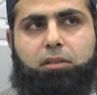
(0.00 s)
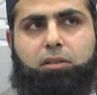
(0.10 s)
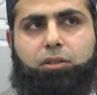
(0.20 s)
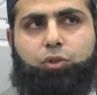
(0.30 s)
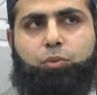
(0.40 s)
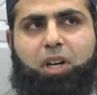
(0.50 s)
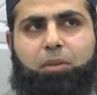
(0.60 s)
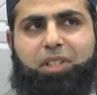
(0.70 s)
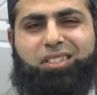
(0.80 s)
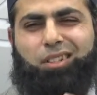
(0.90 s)
you
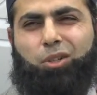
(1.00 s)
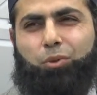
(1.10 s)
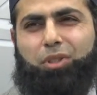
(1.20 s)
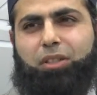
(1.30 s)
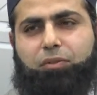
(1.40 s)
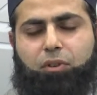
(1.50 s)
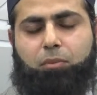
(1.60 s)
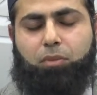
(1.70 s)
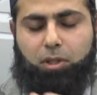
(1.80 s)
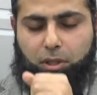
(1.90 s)
might be secluded
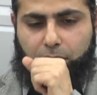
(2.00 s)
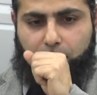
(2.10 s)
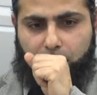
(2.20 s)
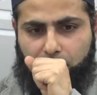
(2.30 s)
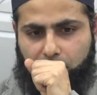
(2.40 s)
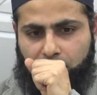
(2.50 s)
from other